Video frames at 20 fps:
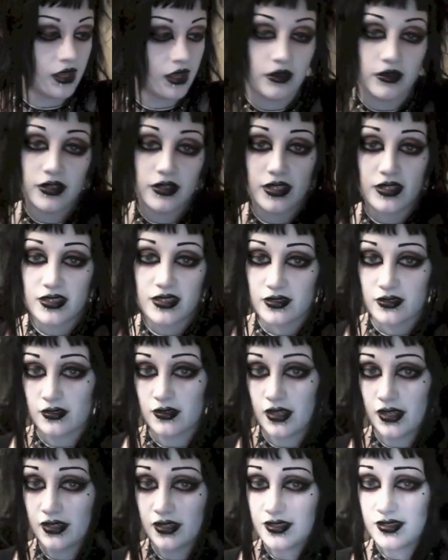and it's
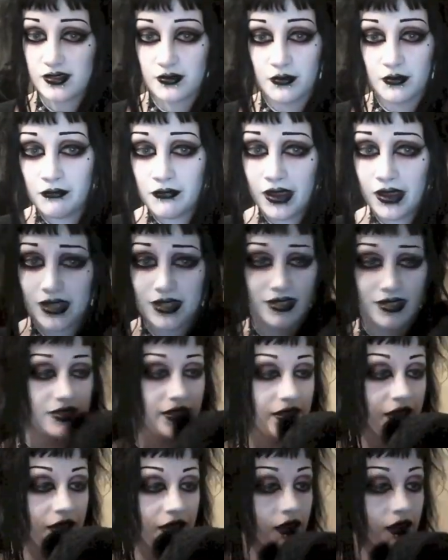
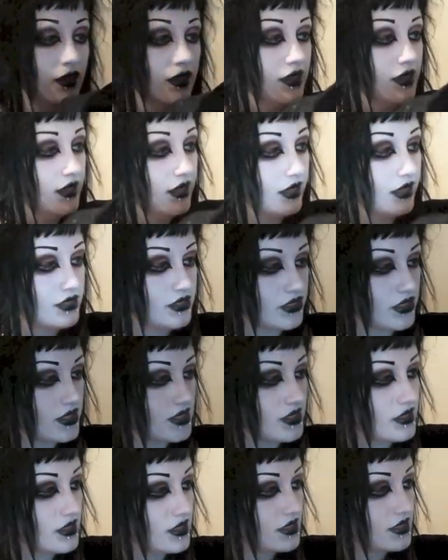amazing. It's
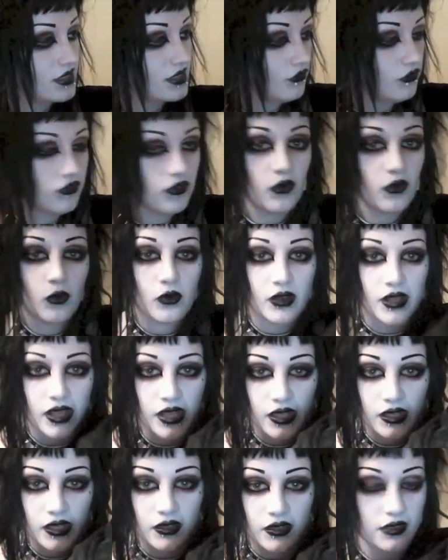just this floor
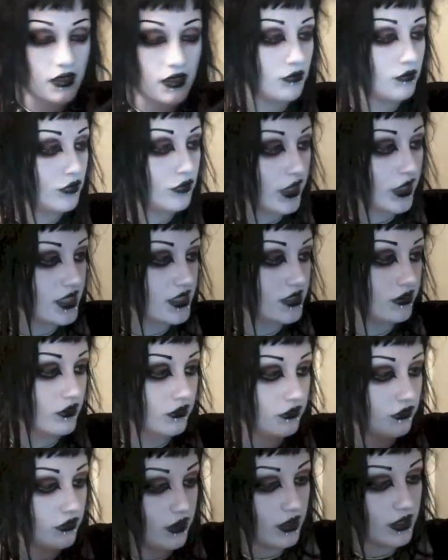length,
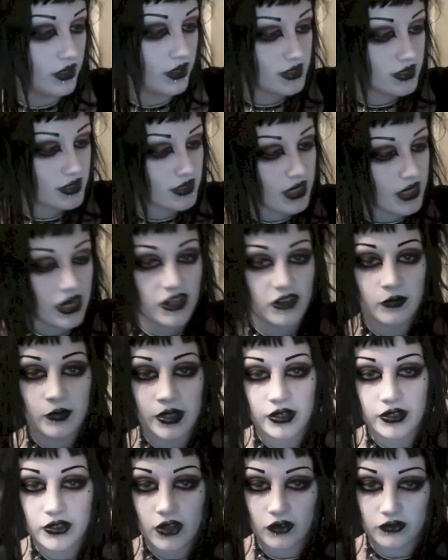impressive
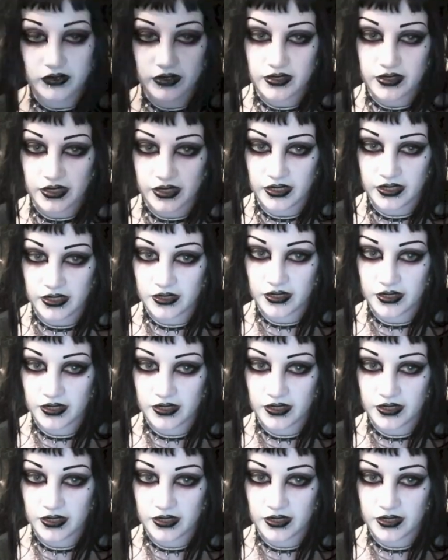statement of a thing.